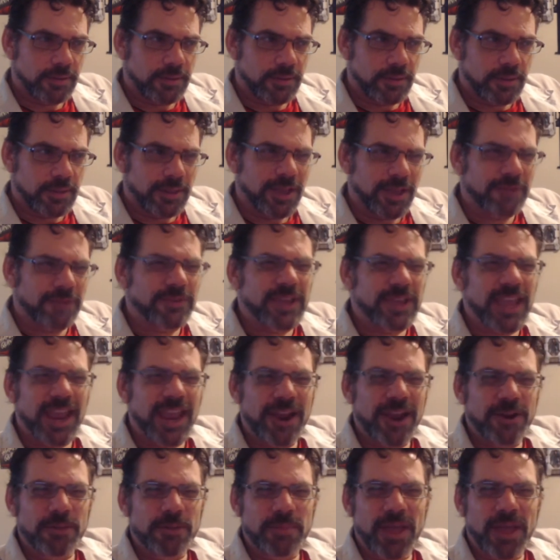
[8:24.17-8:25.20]
I've
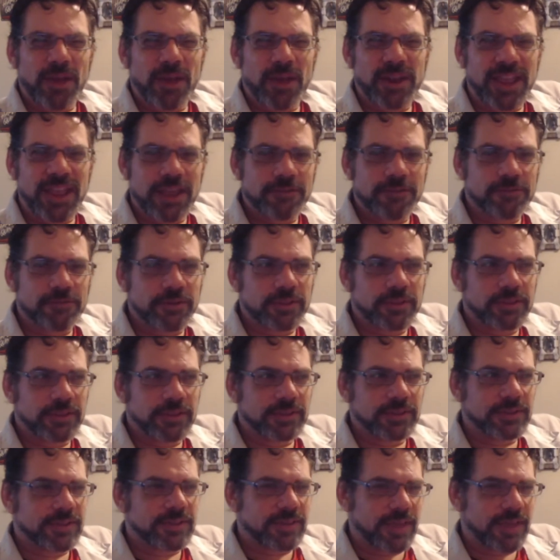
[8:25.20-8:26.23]
cared about everything
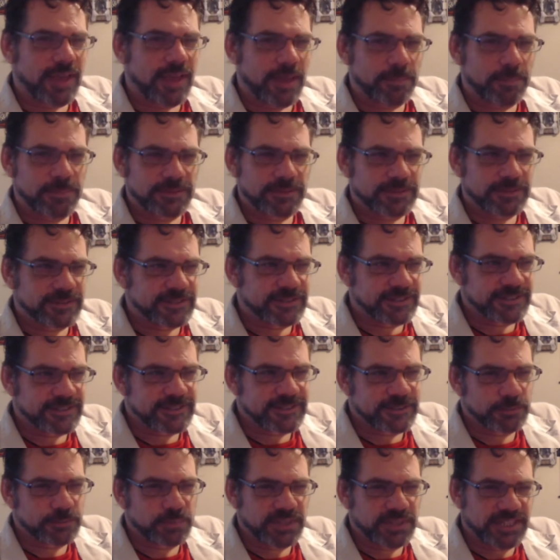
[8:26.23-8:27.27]
that's happened since
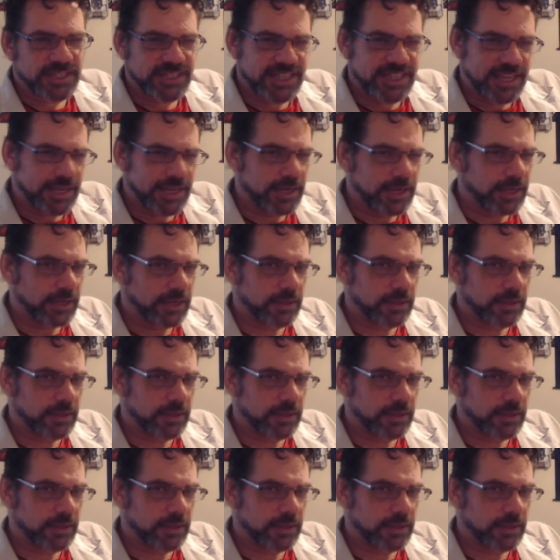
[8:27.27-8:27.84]
the beginning.